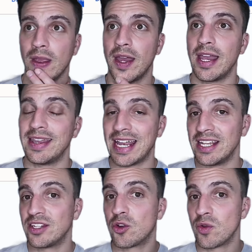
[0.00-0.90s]
and that
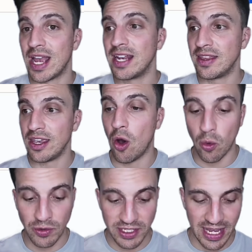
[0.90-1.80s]
is create the
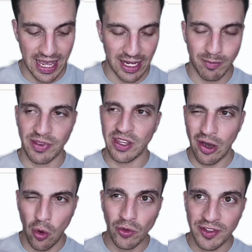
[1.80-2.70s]
alt tag. But the
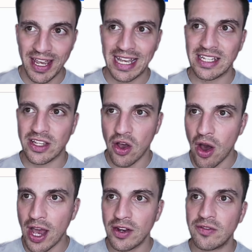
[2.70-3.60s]
alt tag is
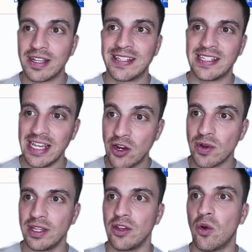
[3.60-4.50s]
kind of
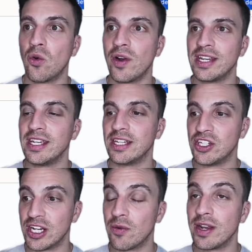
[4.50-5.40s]
secretly already
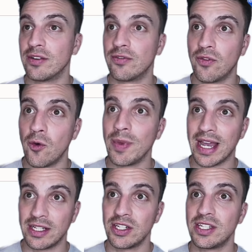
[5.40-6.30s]
generated for me.
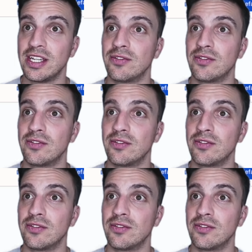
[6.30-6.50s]
I just need to